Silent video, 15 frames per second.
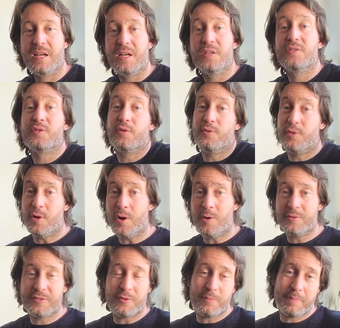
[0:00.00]
So
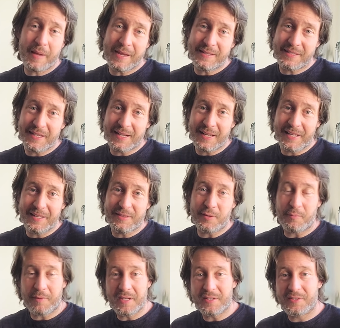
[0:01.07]
those are basically the
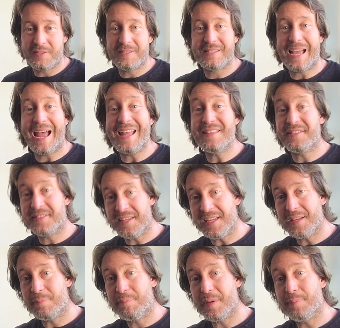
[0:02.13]
reasons I
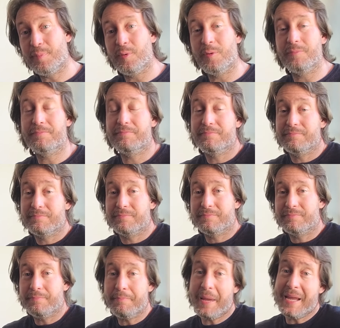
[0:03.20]
think people
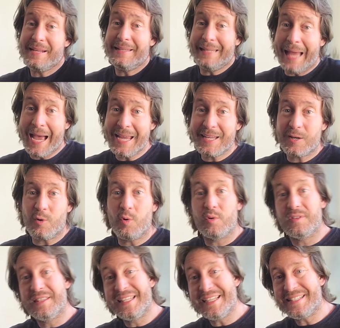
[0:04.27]
may like
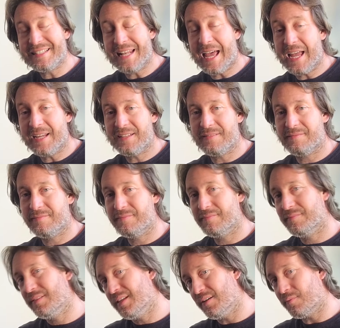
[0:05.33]
or dislike
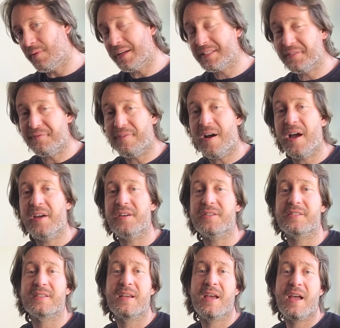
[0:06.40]
the
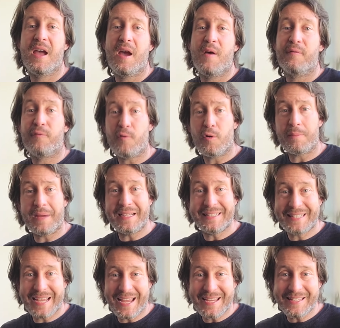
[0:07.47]
rectifiers. For my
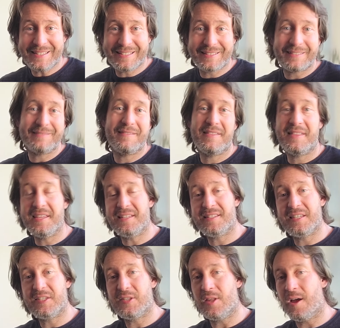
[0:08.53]
taste, this
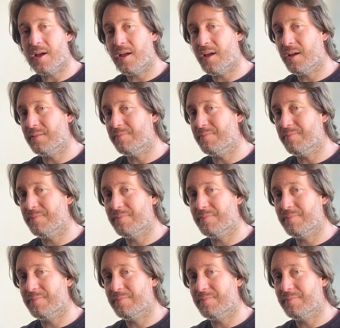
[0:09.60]
is not